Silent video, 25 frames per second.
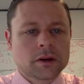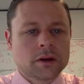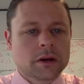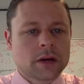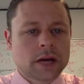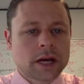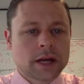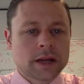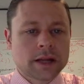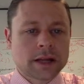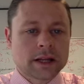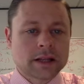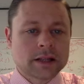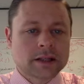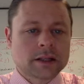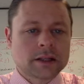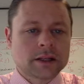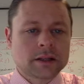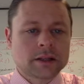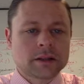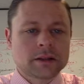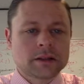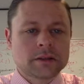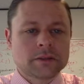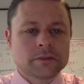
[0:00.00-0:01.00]
And that's
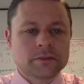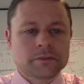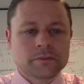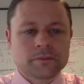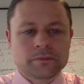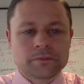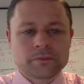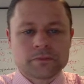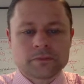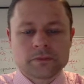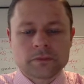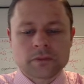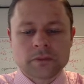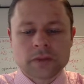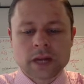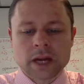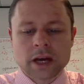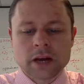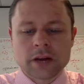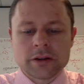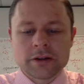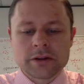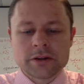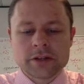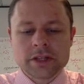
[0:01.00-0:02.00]
it. Now
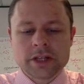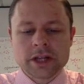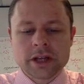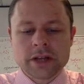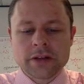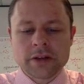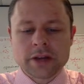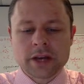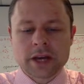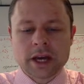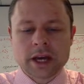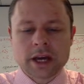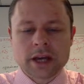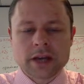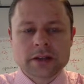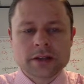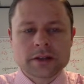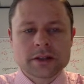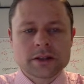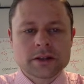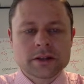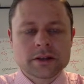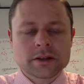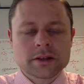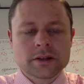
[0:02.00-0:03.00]
there's another
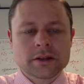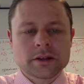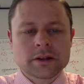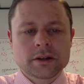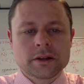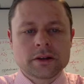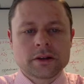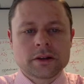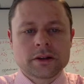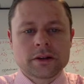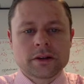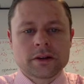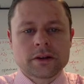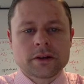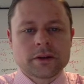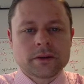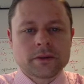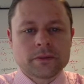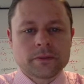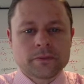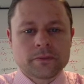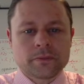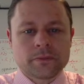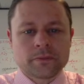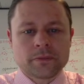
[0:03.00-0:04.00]
case.
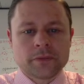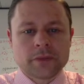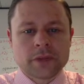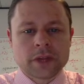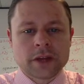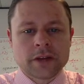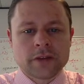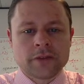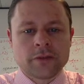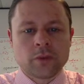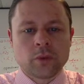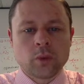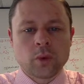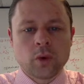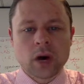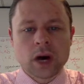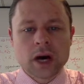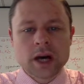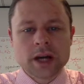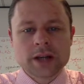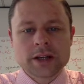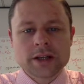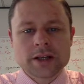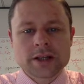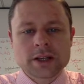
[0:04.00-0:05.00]
If y
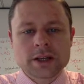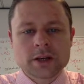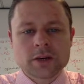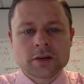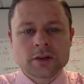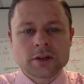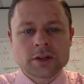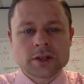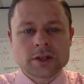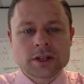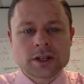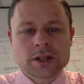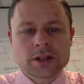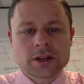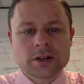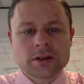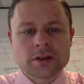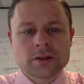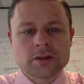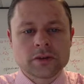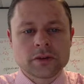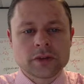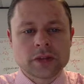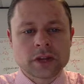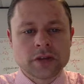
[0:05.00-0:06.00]
is equal to
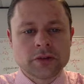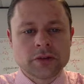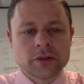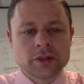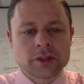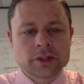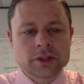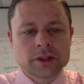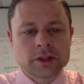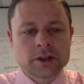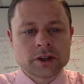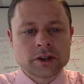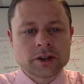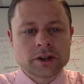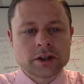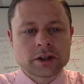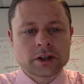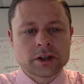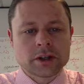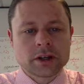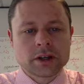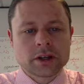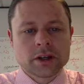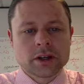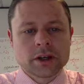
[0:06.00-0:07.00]
0, then return
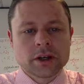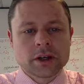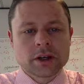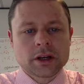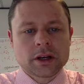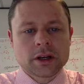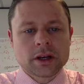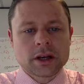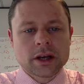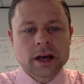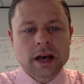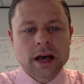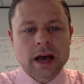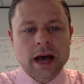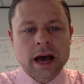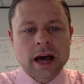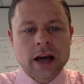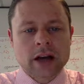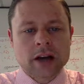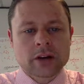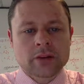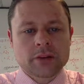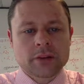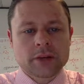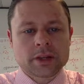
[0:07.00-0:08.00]

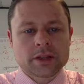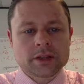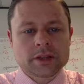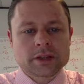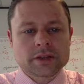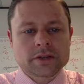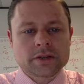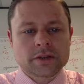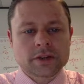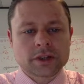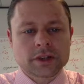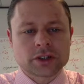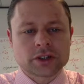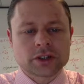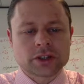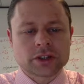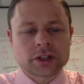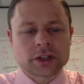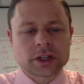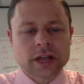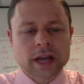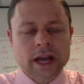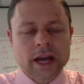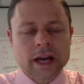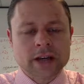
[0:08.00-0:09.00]
Ackermann's function
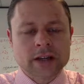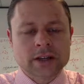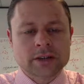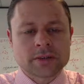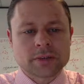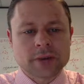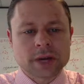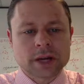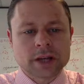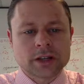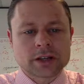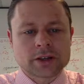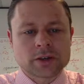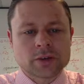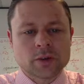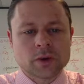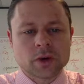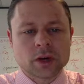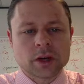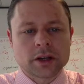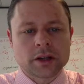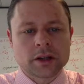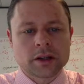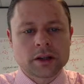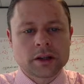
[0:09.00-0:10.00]
on x minus
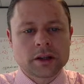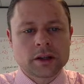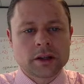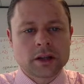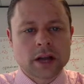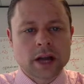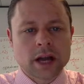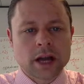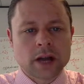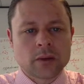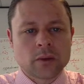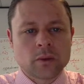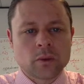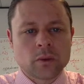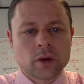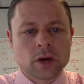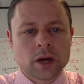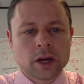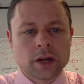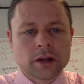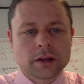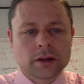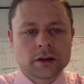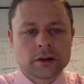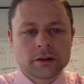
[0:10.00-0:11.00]
1 and
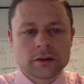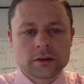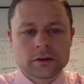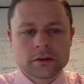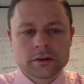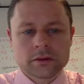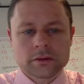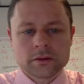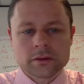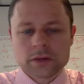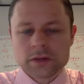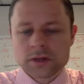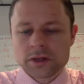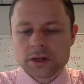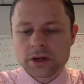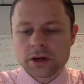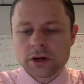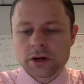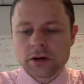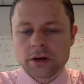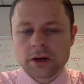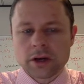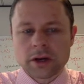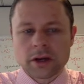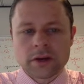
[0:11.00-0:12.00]
1.
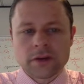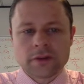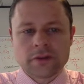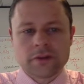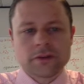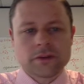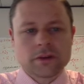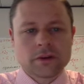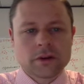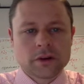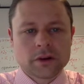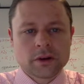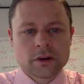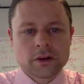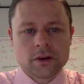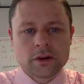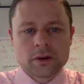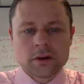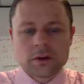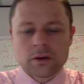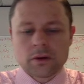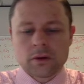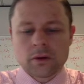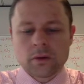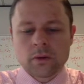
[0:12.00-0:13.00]
So if
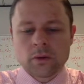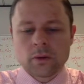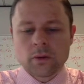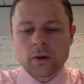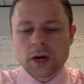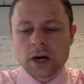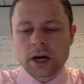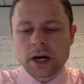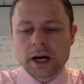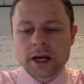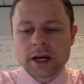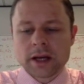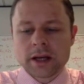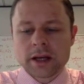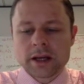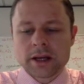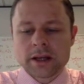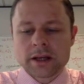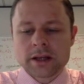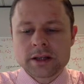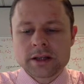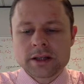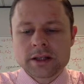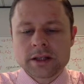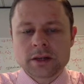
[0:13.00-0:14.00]
y
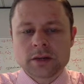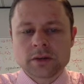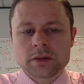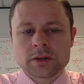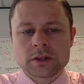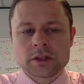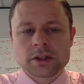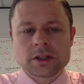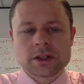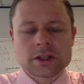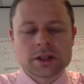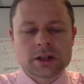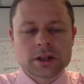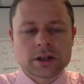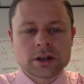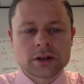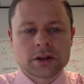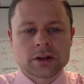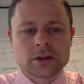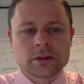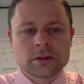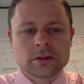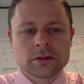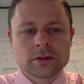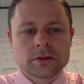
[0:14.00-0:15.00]
is equal to
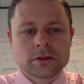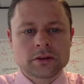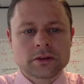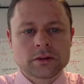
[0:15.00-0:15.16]
0,